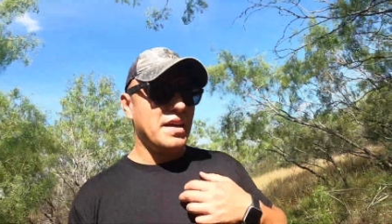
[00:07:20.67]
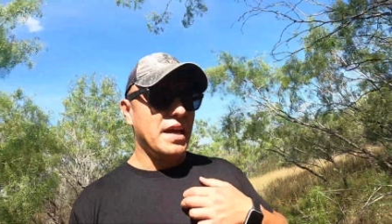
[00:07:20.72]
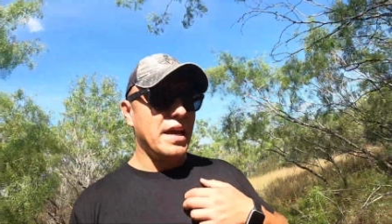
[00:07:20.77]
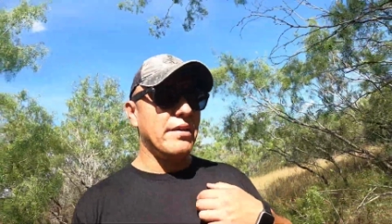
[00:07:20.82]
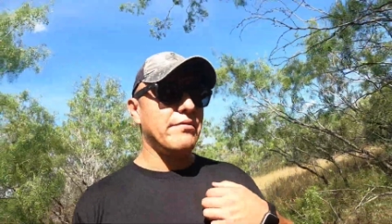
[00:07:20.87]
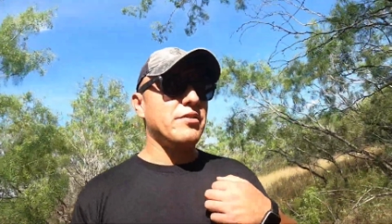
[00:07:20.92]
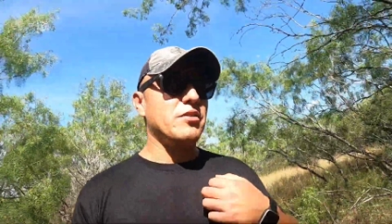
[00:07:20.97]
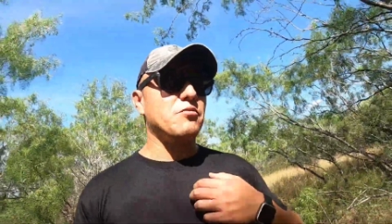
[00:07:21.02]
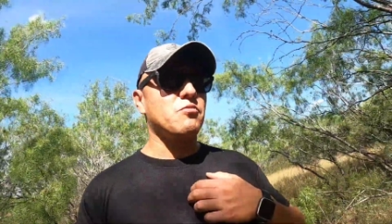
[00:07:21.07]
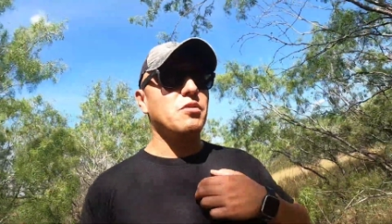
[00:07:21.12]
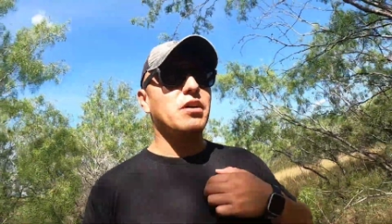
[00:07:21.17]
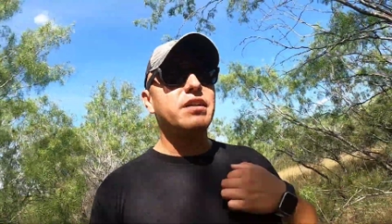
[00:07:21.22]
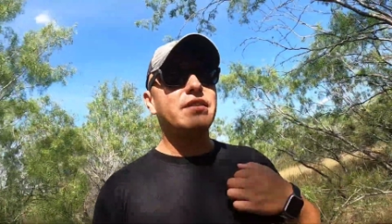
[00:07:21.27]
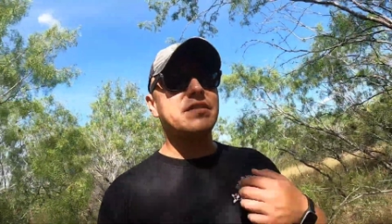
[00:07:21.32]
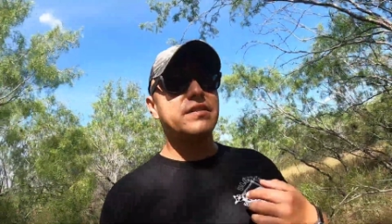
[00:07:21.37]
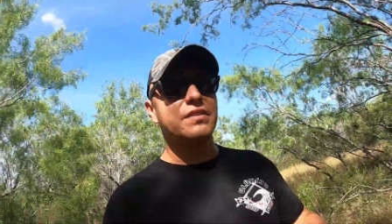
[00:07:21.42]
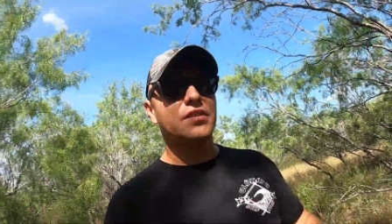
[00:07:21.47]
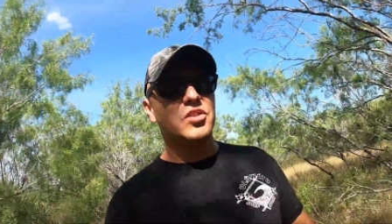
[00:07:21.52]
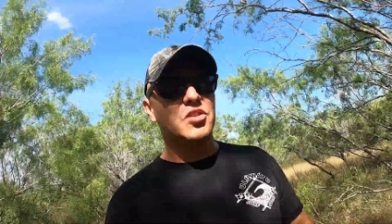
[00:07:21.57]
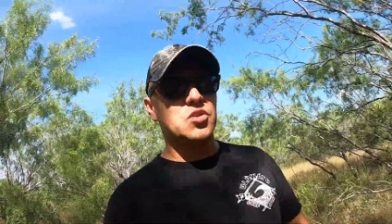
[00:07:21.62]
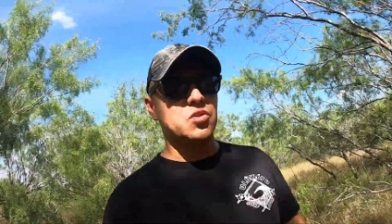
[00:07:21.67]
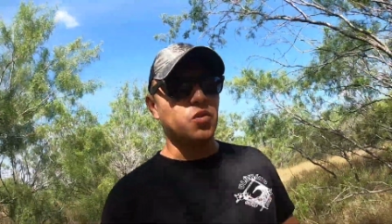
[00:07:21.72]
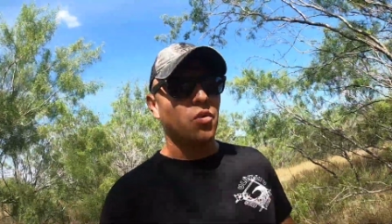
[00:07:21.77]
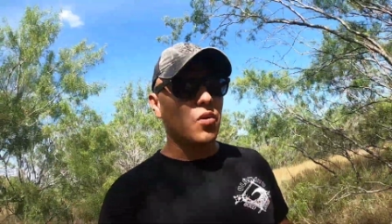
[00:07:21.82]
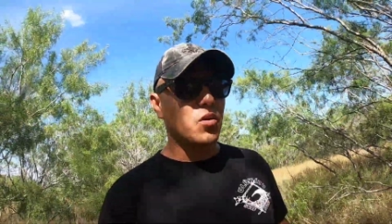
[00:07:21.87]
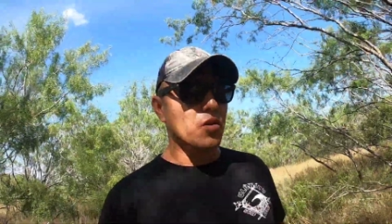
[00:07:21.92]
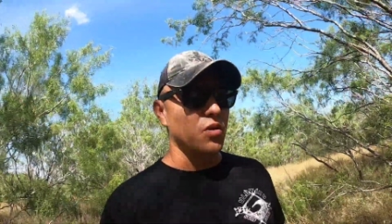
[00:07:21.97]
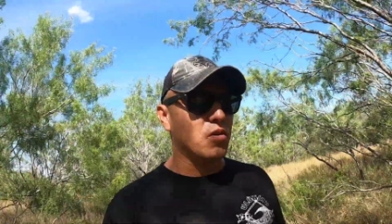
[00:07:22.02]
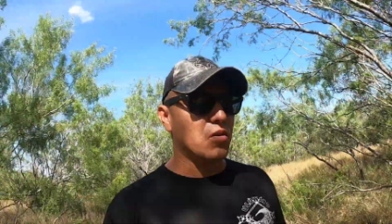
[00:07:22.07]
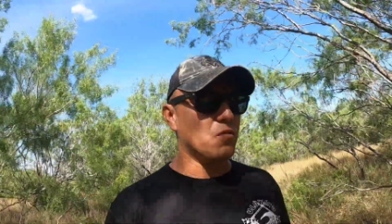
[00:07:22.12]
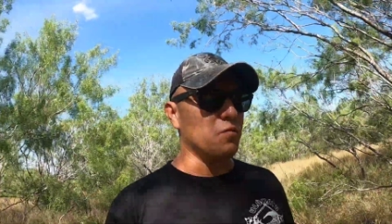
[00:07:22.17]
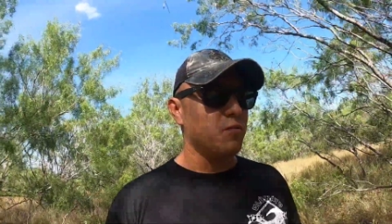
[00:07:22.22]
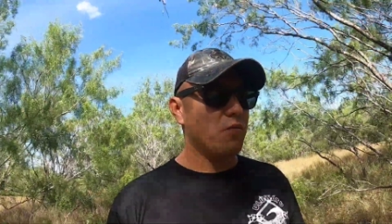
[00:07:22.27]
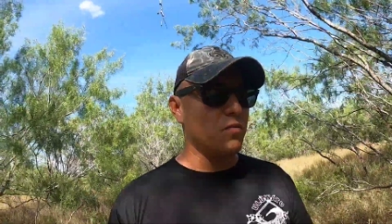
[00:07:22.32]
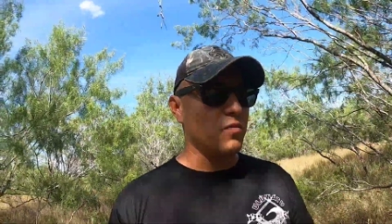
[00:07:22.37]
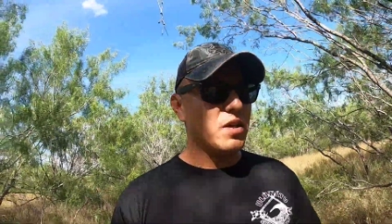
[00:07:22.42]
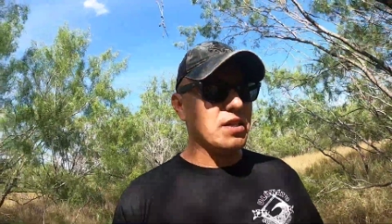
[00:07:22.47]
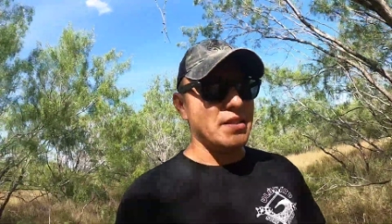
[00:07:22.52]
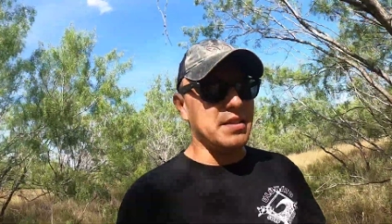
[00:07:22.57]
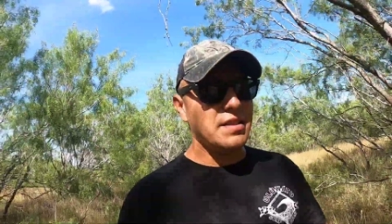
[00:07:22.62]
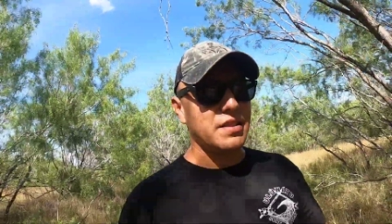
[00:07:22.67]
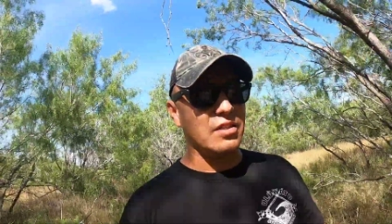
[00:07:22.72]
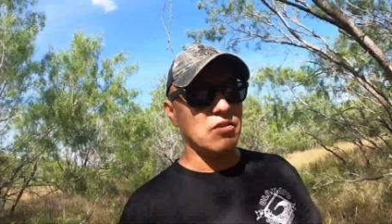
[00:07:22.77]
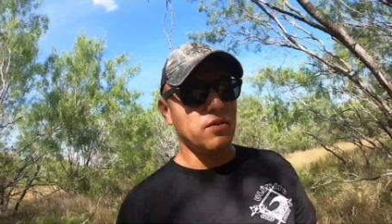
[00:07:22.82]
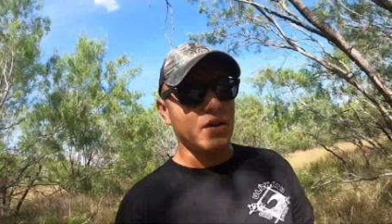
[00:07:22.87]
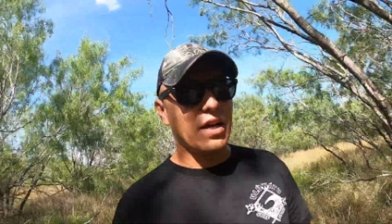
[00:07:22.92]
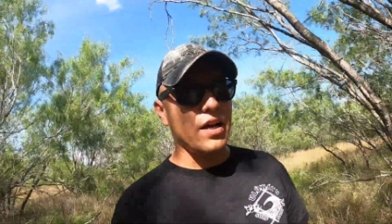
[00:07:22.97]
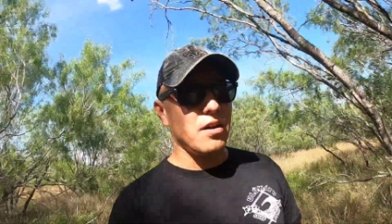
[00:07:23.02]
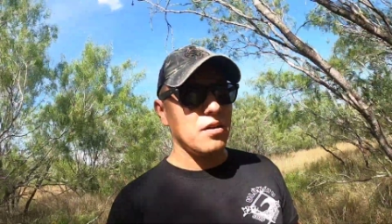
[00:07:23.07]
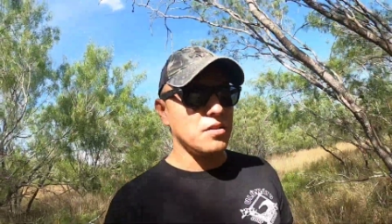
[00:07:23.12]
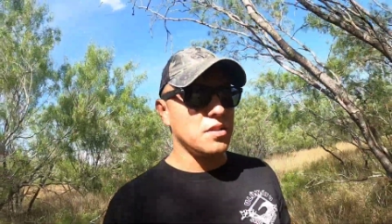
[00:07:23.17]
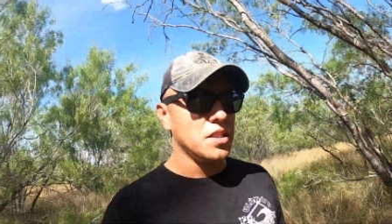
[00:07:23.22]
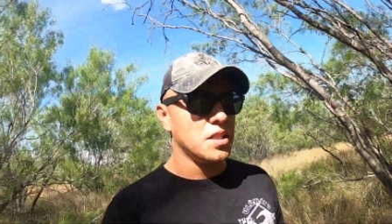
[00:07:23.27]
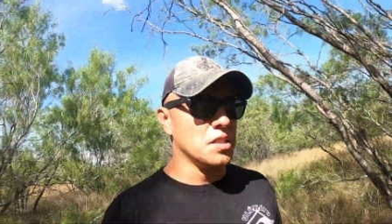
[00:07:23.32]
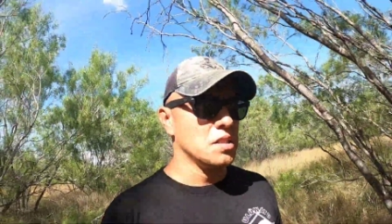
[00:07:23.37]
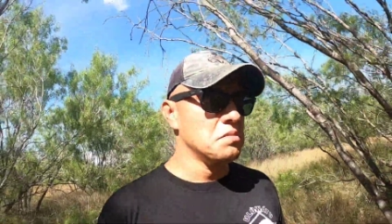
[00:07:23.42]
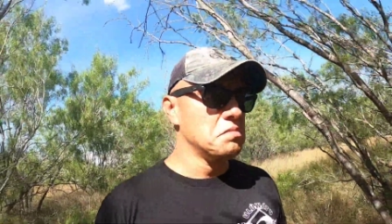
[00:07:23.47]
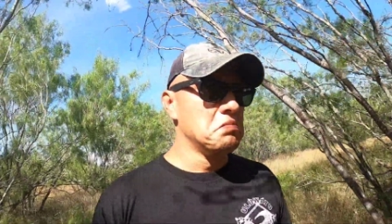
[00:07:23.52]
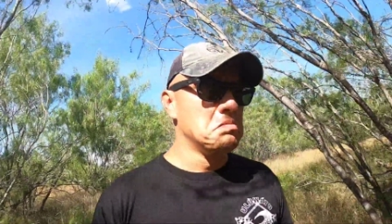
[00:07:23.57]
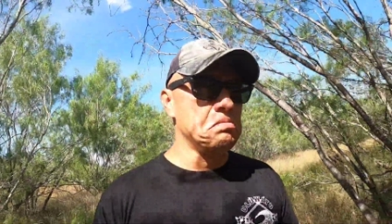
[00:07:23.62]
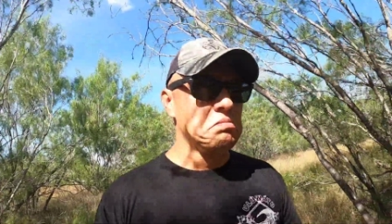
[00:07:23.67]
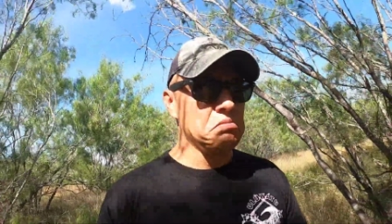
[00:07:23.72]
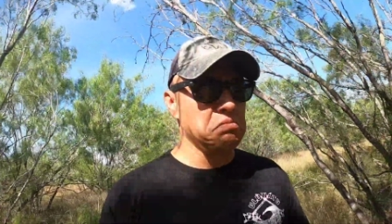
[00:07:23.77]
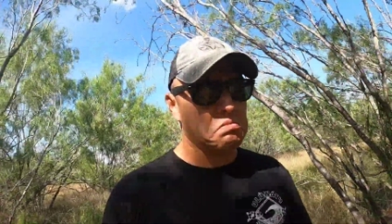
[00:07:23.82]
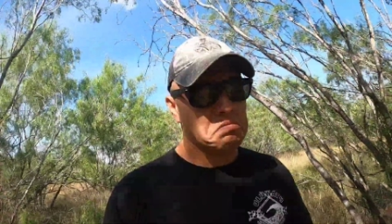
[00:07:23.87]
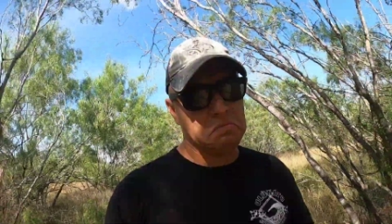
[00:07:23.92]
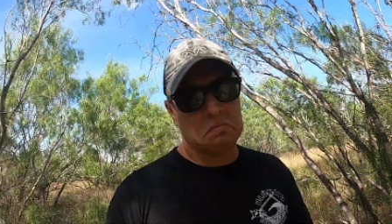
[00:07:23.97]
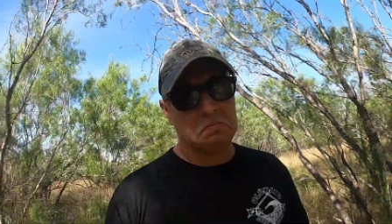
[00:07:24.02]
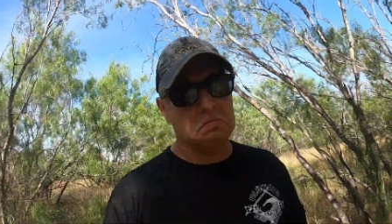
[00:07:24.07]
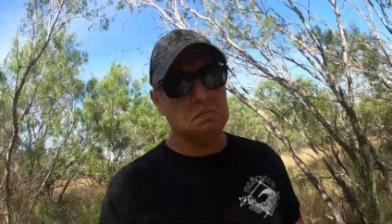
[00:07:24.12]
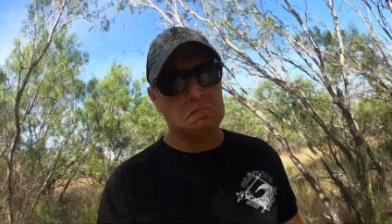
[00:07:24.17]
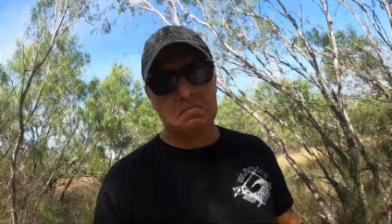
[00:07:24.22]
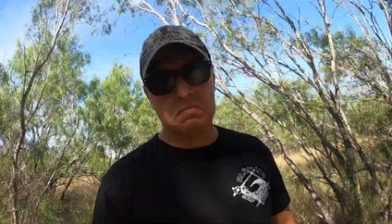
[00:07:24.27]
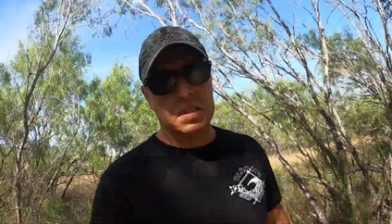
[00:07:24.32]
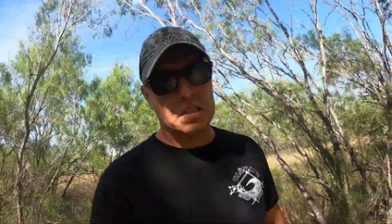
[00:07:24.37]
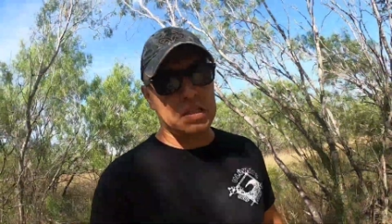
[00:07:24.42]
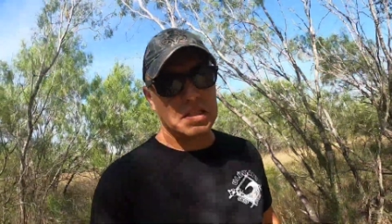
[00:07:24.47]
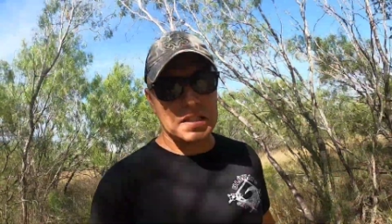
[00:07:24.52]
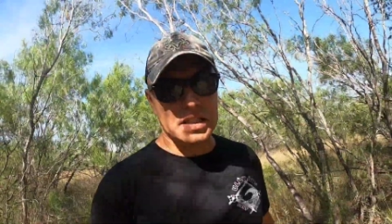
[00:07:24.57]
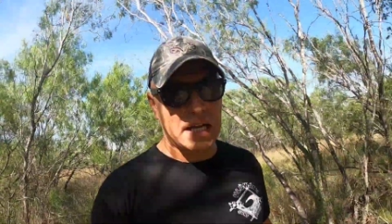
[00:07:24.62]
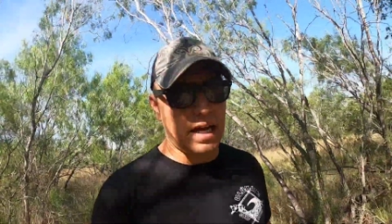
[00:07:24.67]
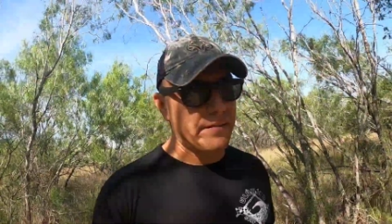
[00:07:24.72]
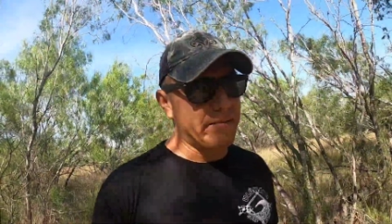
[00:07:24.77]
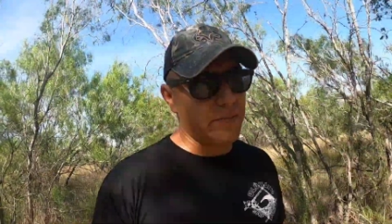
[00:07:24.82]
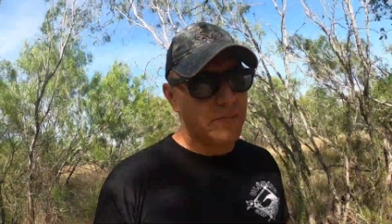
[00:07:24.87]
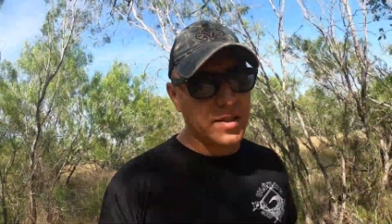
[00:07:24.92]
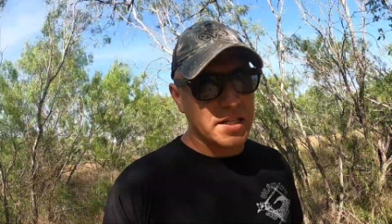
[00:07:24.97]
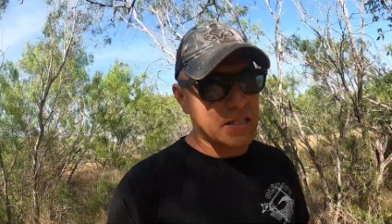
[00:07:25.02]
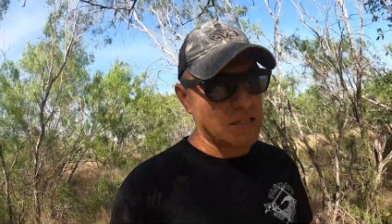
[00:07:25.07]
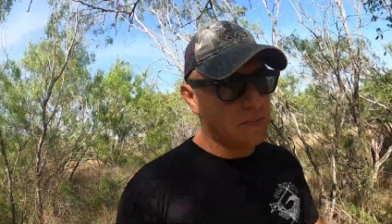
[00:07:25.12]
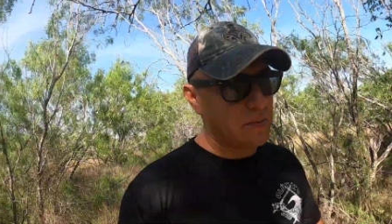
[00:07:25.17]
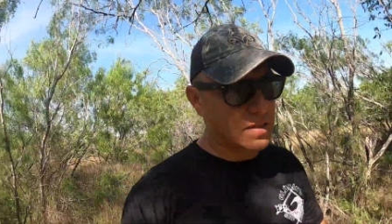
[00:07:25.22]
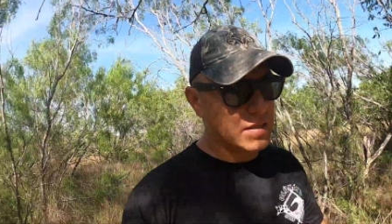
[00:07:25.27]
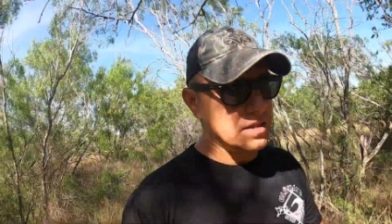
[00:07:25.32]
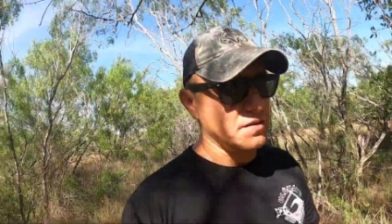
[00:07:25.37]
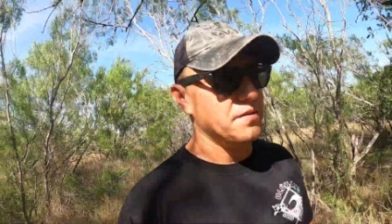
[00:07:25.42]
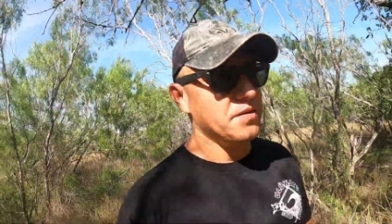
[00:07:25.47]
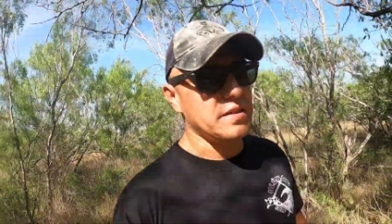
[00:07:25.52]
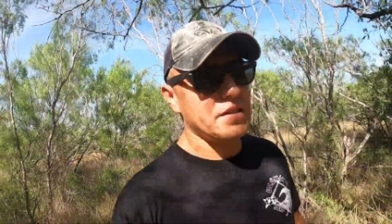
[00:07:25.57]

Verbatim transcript: having ruts in the soil, ruts in the ground, it doesn't have to be expensive.